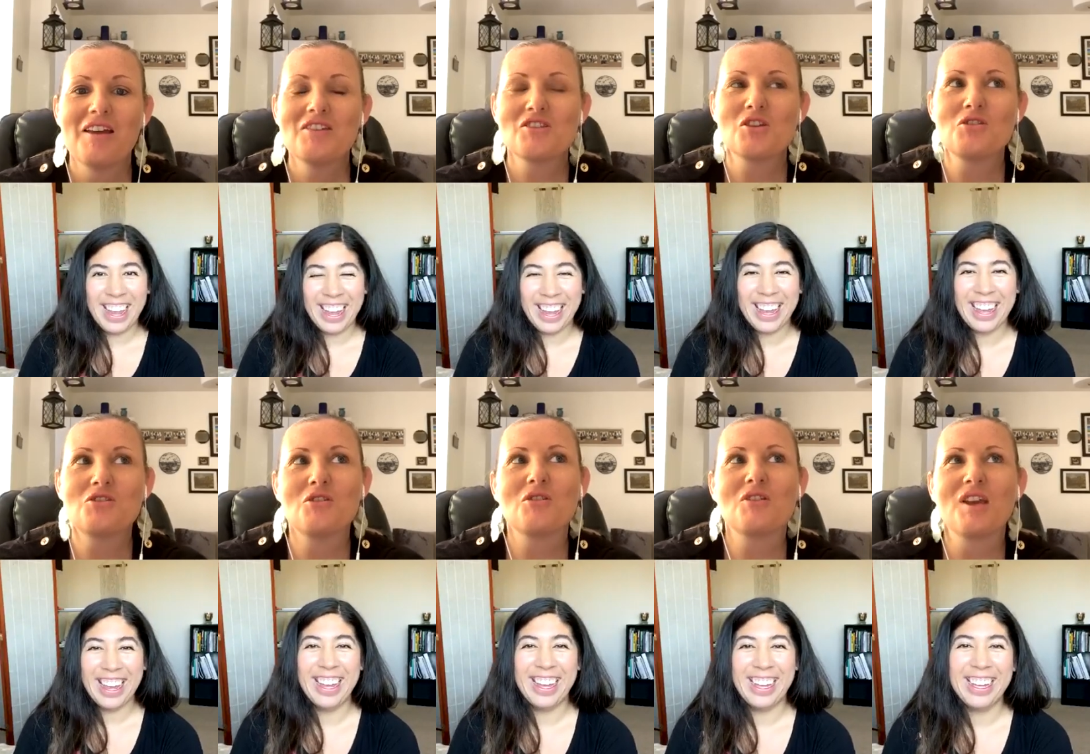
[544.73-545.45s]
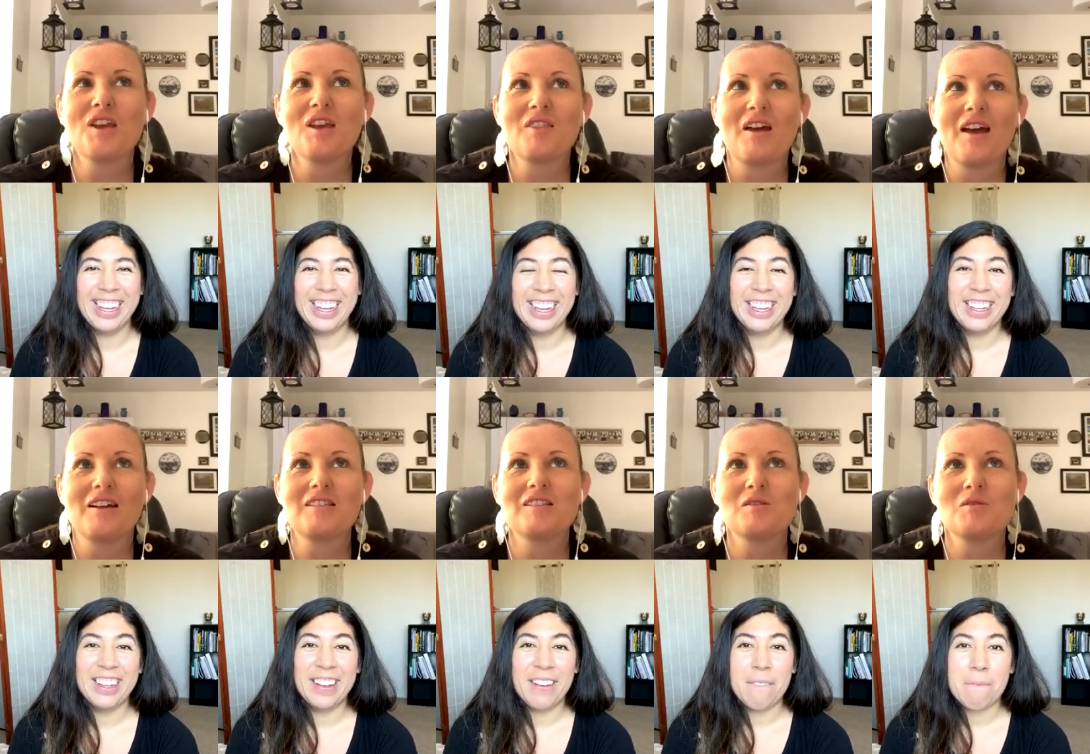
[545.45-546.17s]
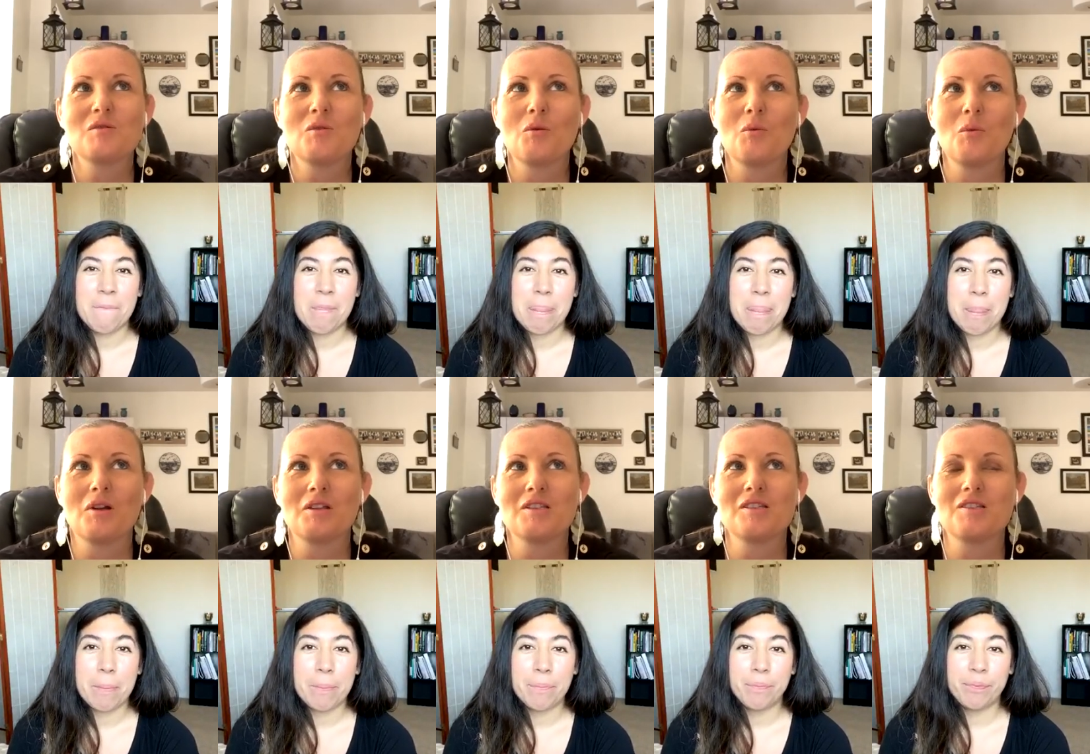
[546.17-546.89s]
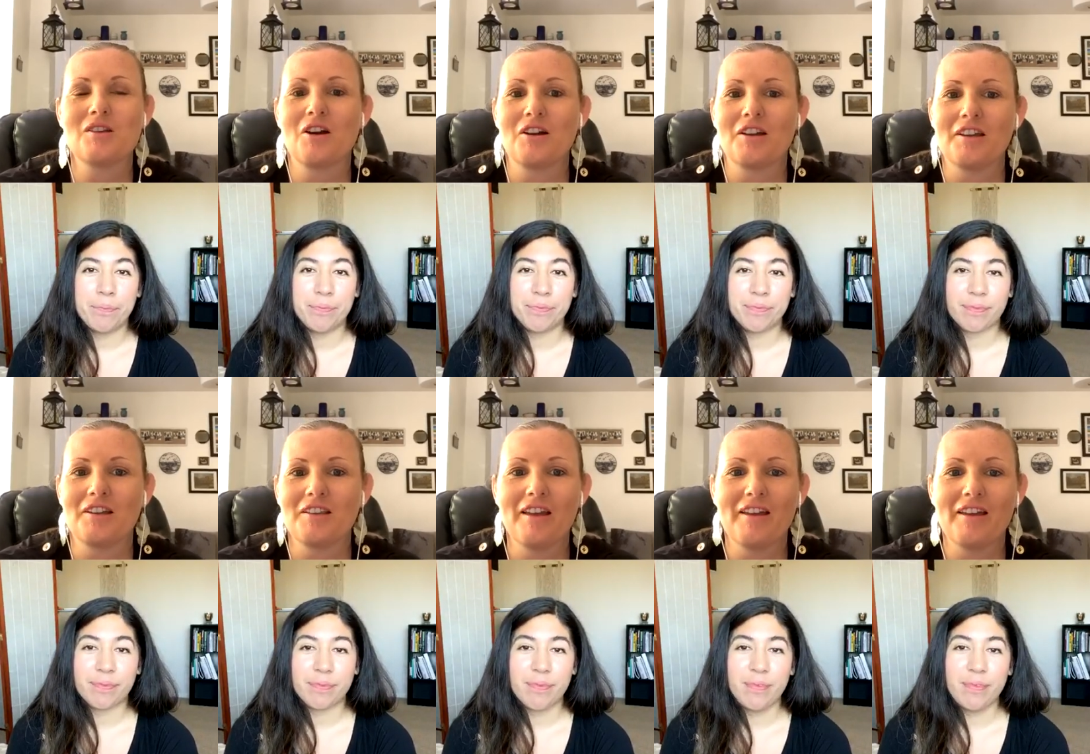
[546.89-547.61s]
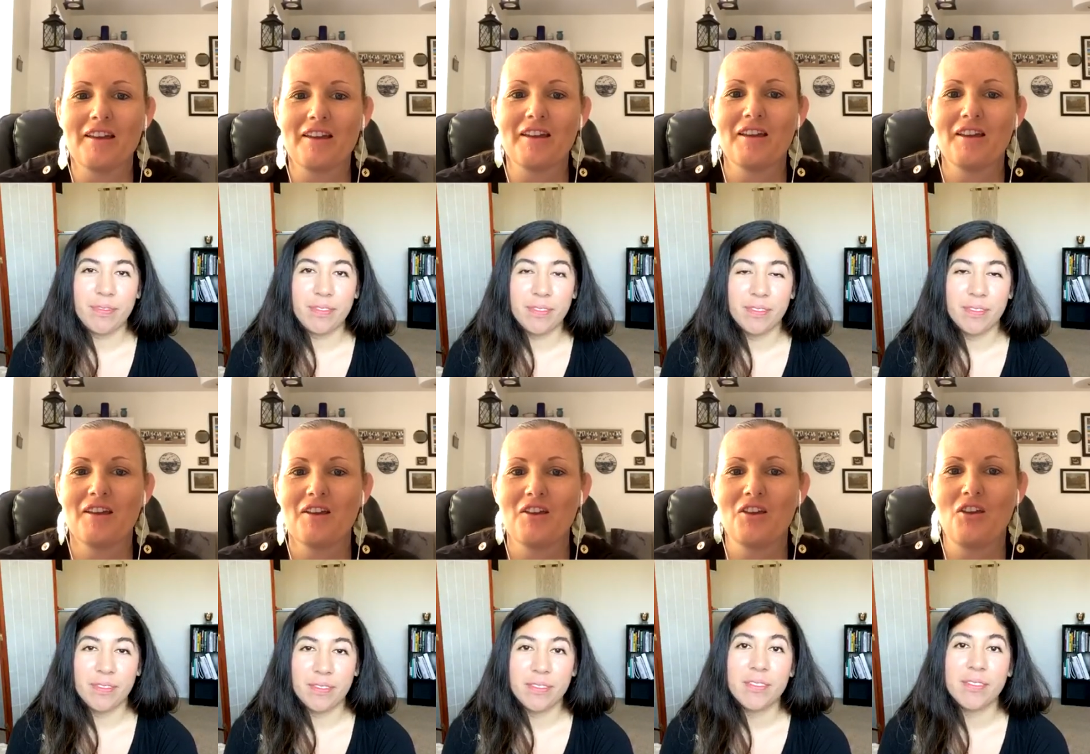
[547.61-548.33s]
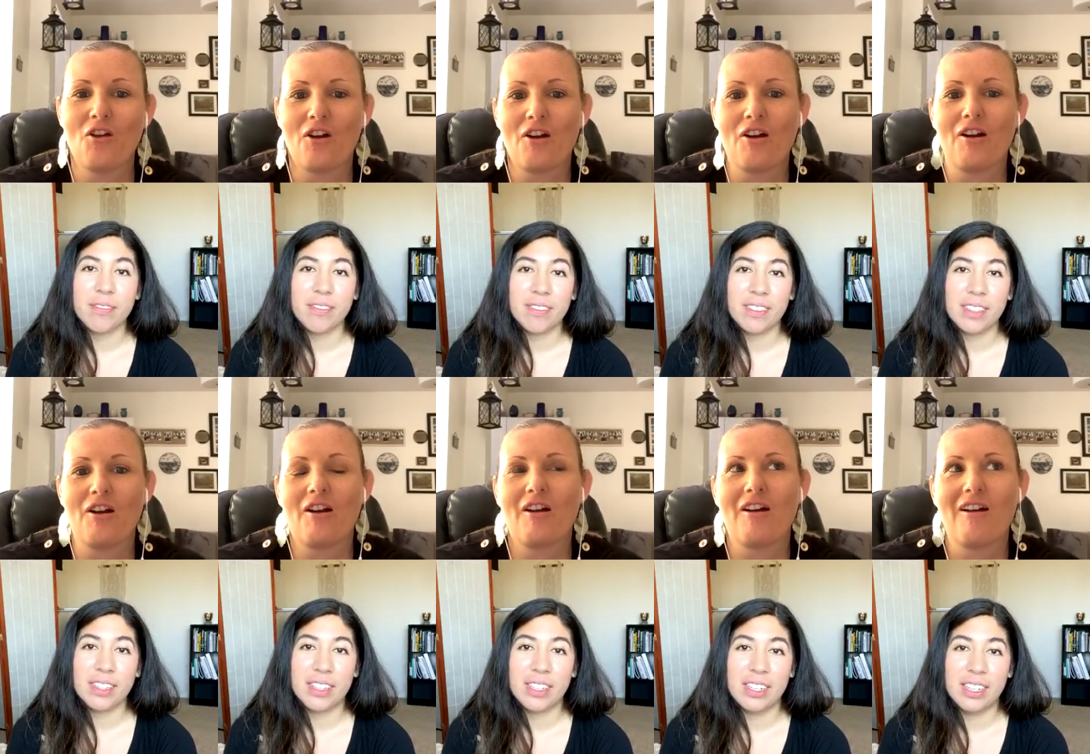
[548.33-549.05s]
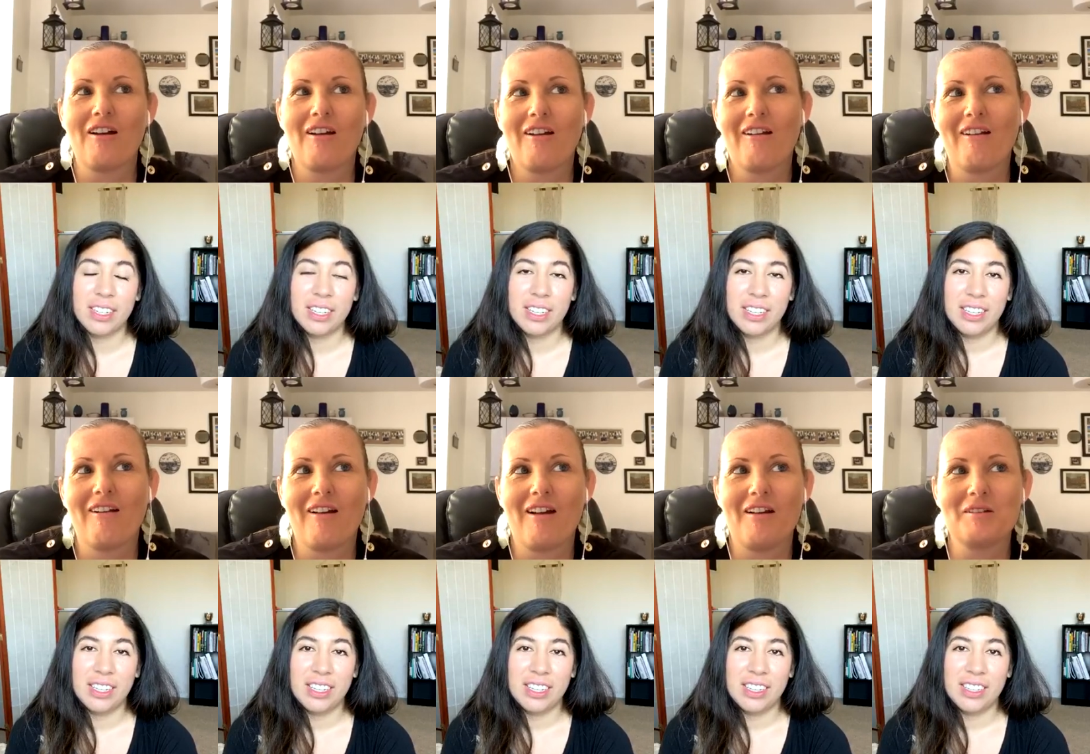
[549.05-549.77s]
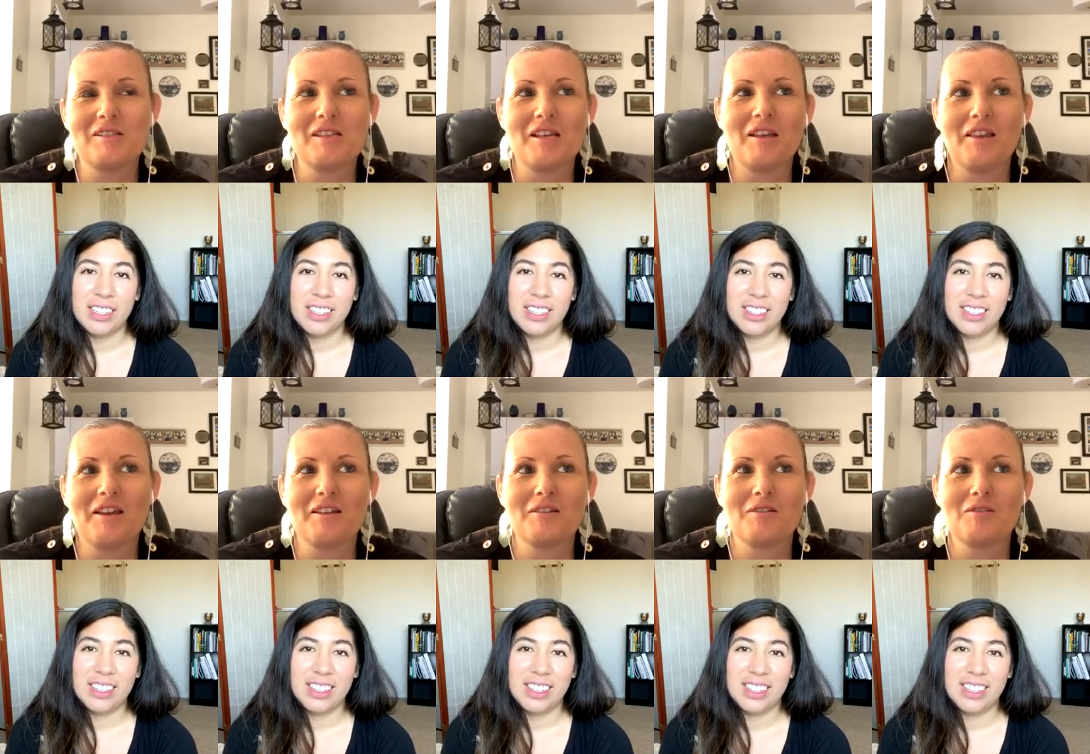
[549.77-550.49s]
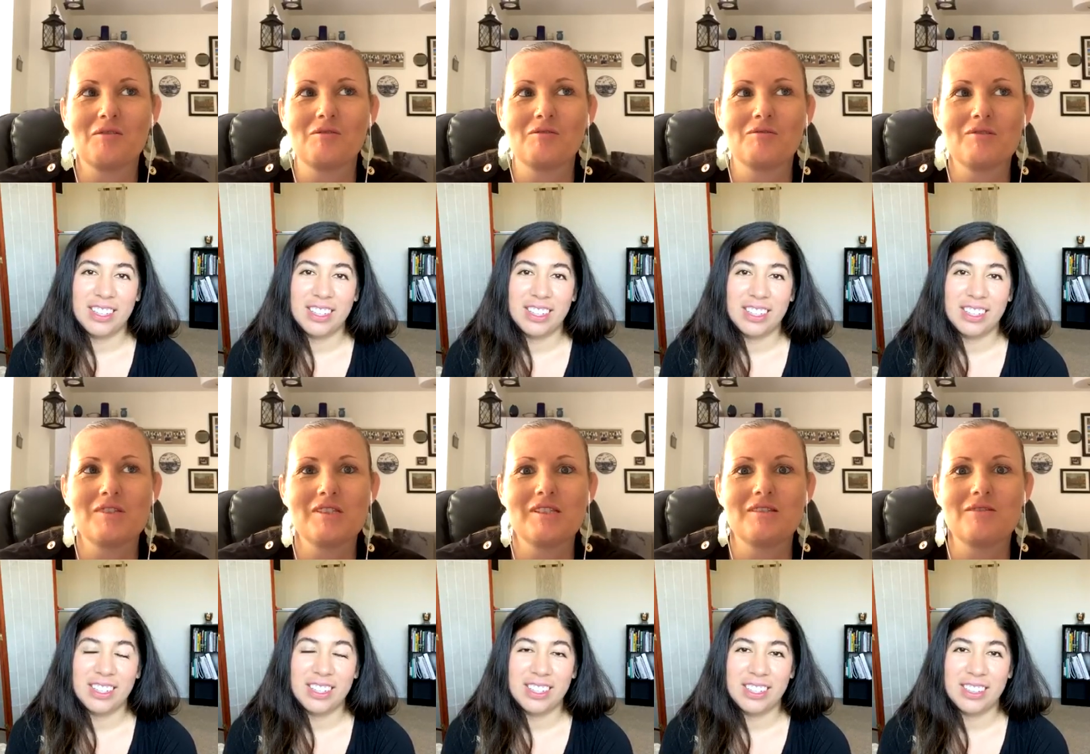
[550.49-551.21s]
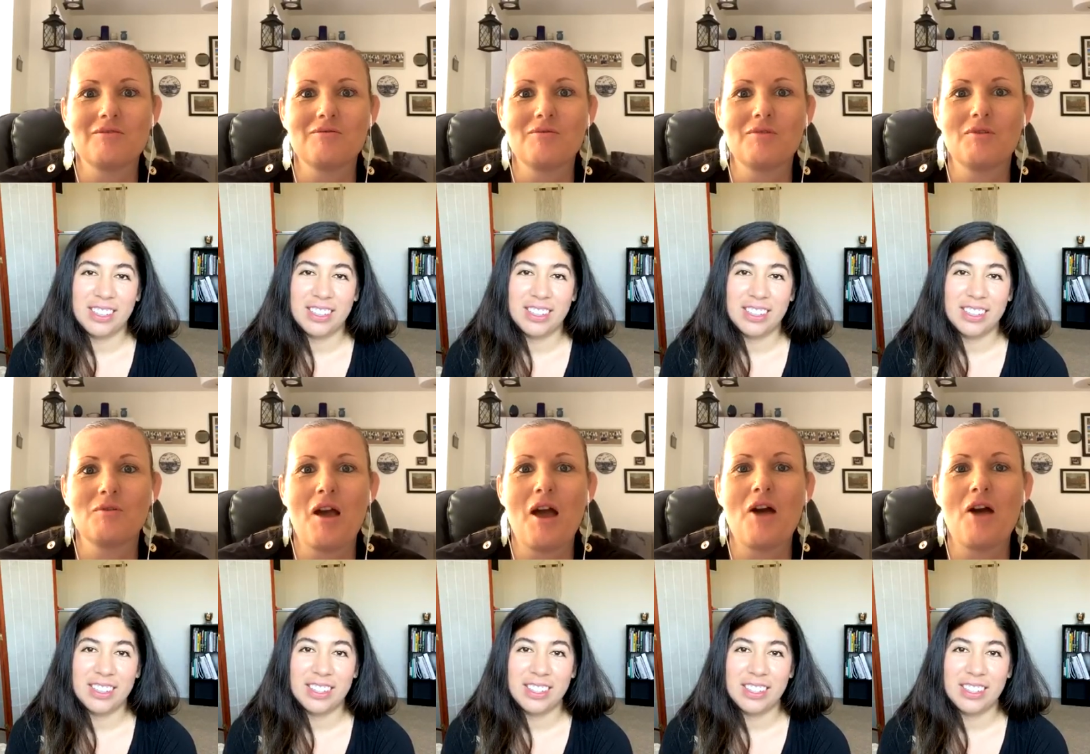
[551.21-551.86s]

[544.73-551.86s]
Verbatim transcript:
Speaker 1: so do you think that's what started like your i would say like how